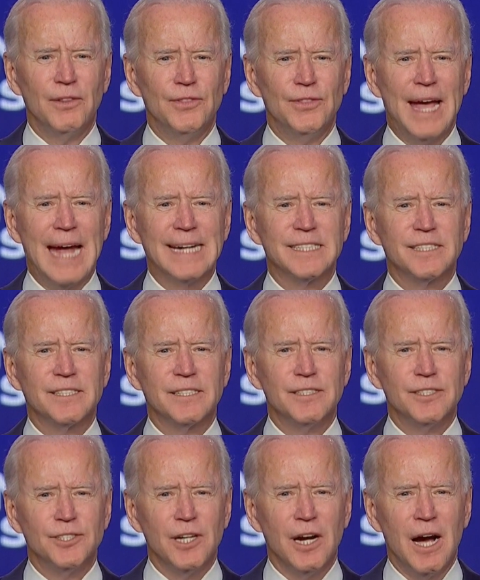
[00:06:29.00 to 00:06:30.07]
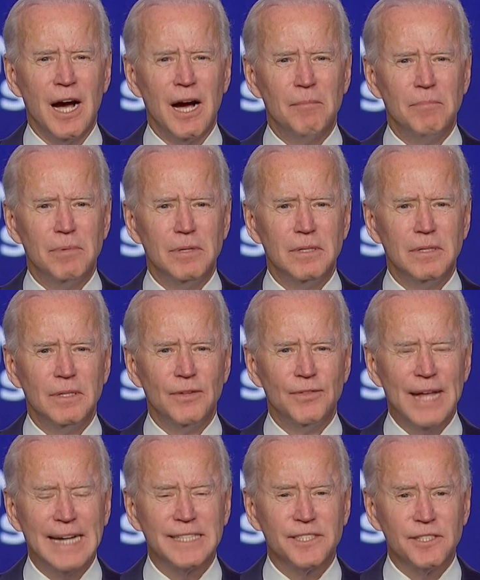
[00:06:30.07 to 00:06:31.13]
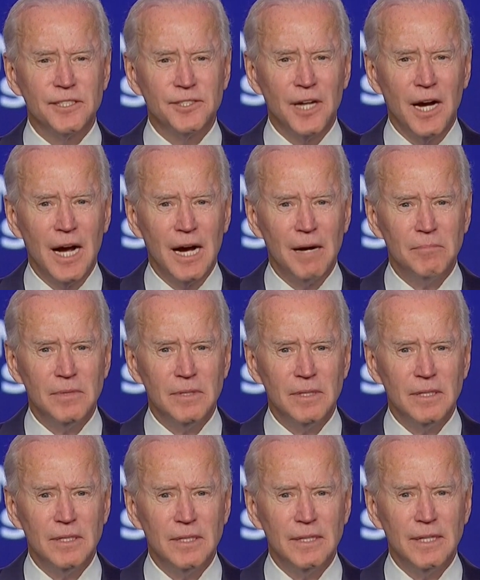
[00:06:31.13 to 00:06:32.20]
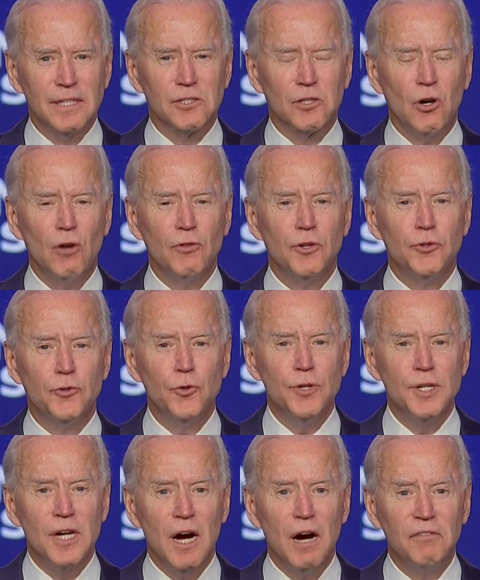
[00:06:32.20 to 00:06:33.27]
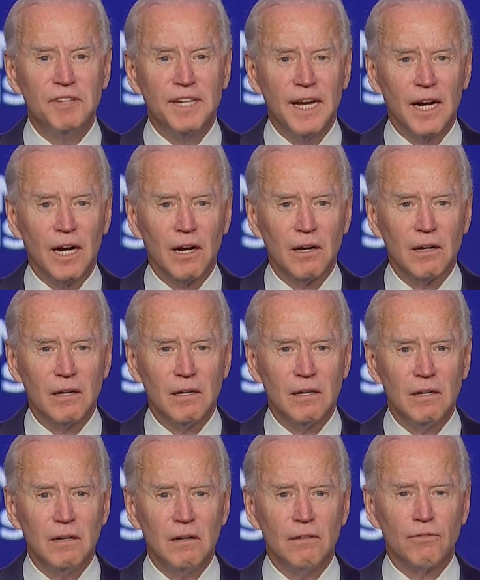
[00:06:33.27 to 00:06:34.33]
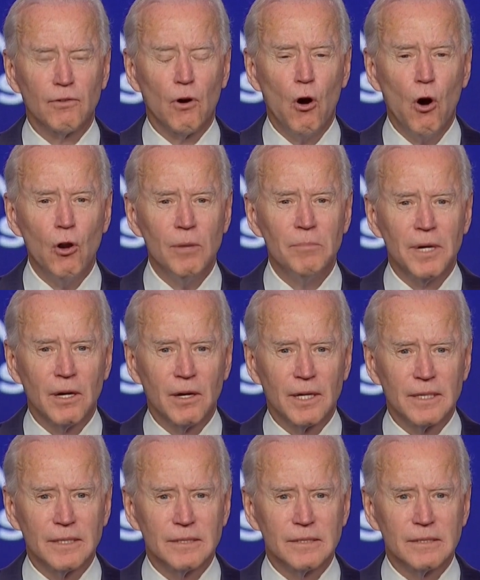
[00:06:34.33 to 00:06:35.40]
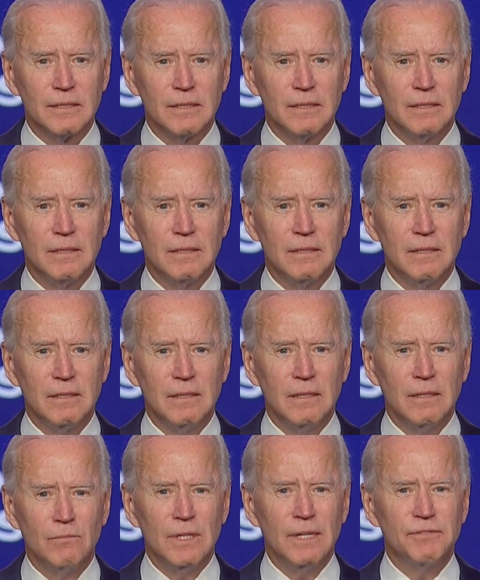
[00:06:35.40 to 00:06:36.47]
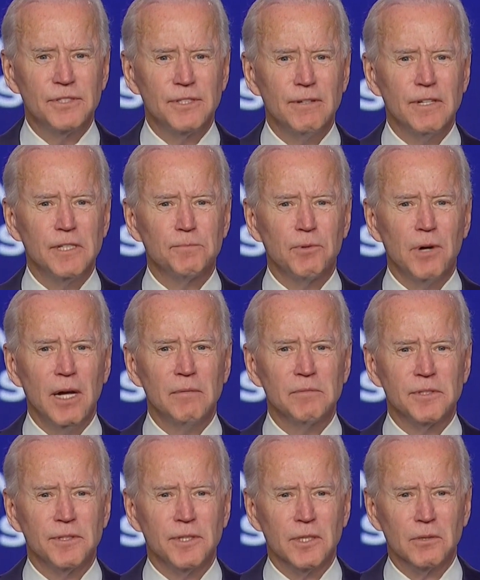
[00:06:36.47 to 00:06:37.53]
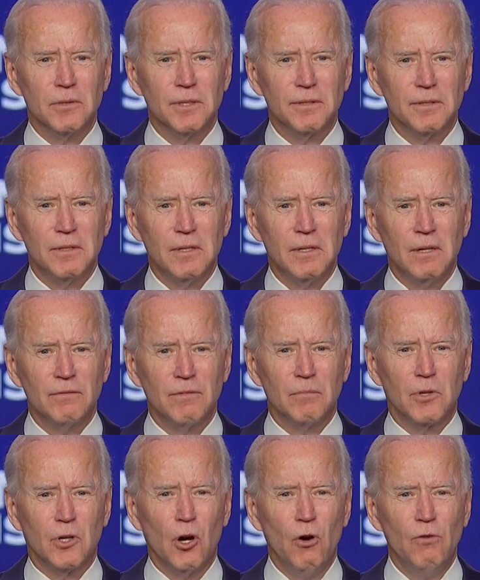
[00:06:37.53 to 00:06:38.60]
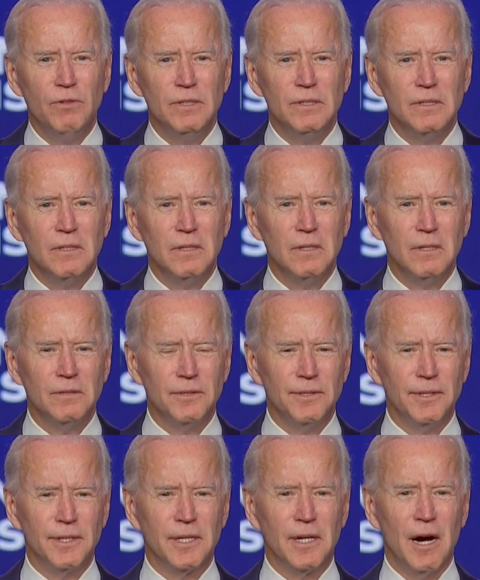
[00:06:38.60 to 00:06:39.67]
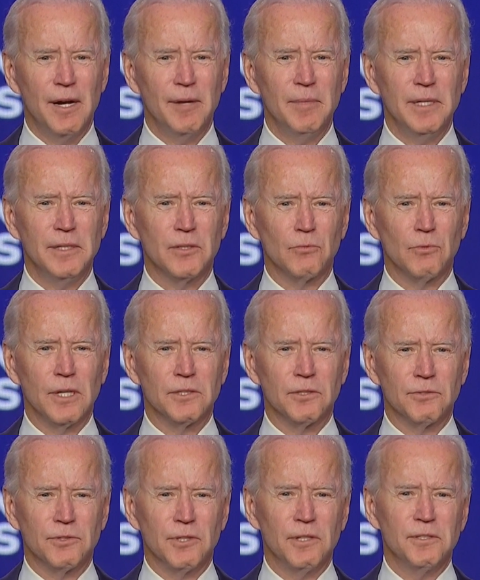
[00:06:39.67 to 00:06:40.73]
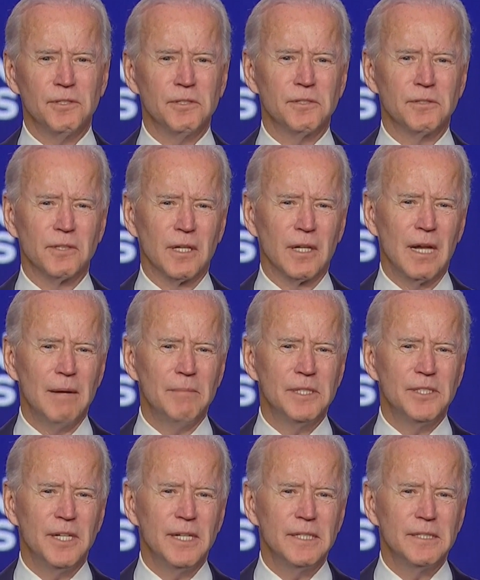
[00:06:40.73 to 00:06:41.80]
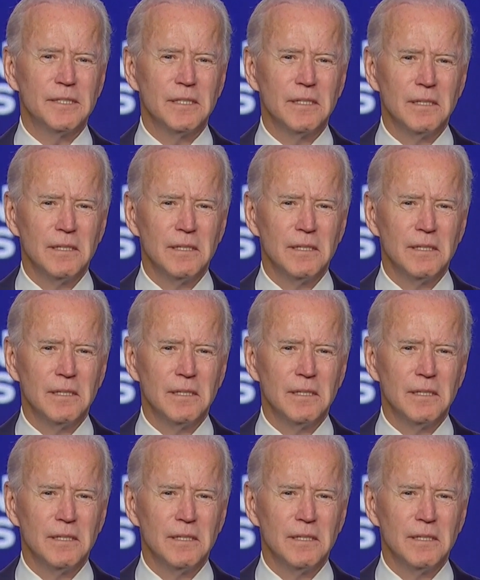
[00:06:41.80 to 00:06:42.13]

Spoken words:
That's the job. That's the job. It's called the duty of care for all Americans. We have serious problems to deal with, from COVID to the economy to racial justice to climate change.